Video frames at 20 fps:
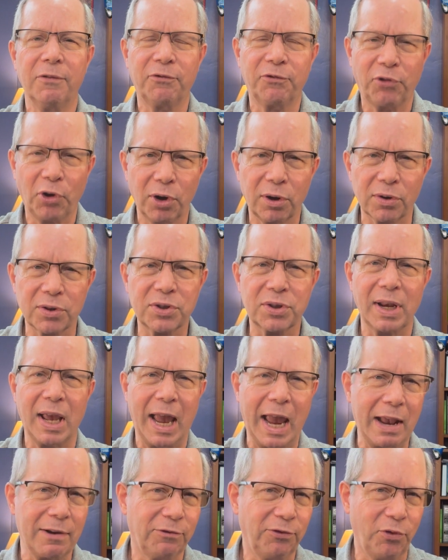first
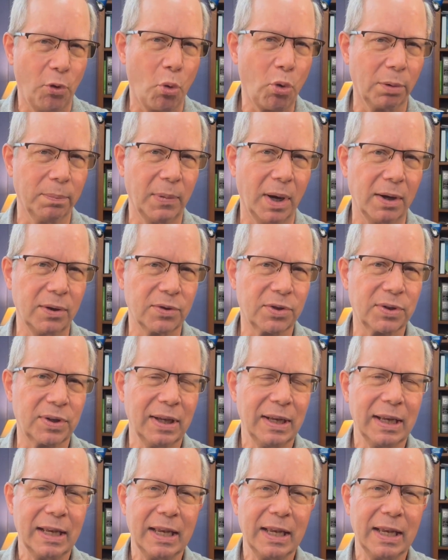and foremost